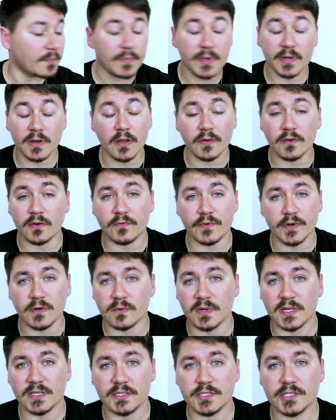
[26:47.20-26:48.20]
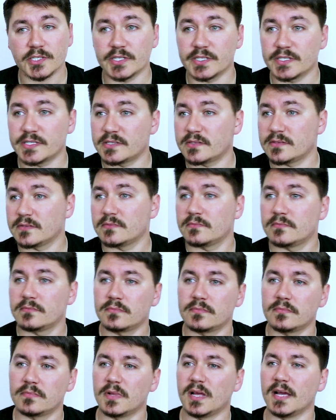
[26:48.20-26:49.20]
But no, not real ones, just
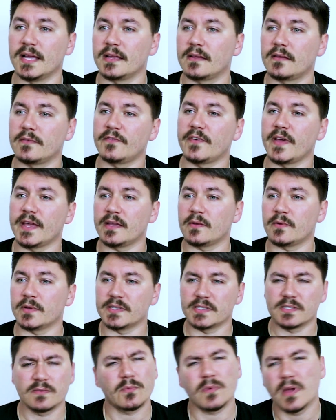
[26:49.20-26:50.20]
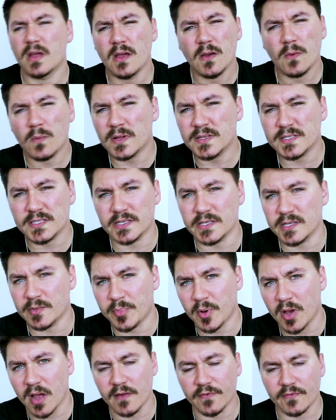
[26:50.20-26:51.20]
like fake ones. Ones that you
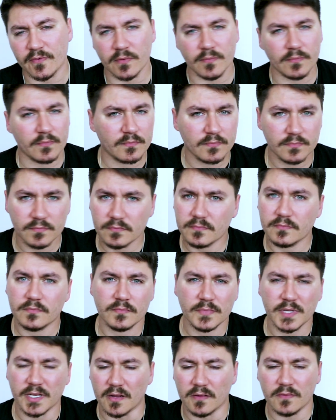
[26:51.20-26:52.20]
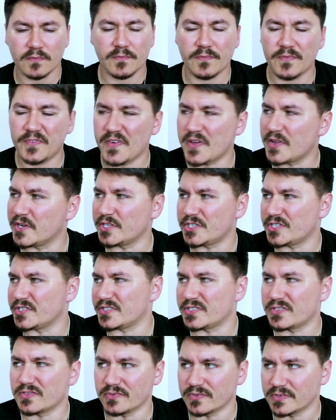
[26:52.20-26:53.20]
buy from, you know, furniture
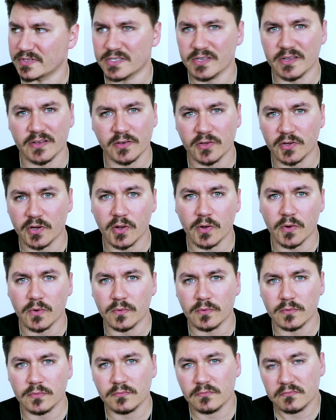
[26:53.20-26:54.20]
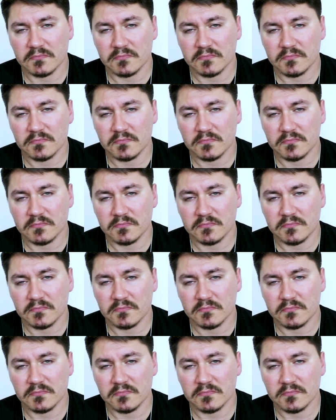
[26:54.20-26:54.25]
stores that look cool.